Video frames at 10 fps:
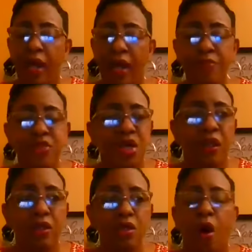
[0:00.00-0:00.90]
And I'm
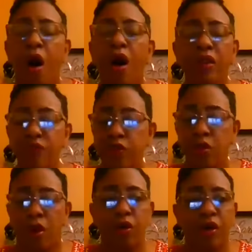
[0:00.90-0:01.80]
telling you, all of
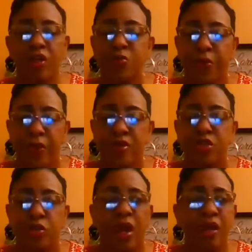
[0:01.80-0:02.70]
you are going to experience
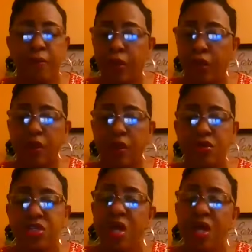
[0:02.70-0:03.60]
great
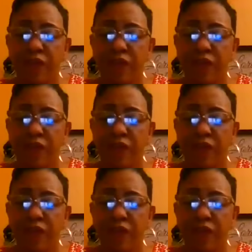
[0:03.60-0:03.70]
miracles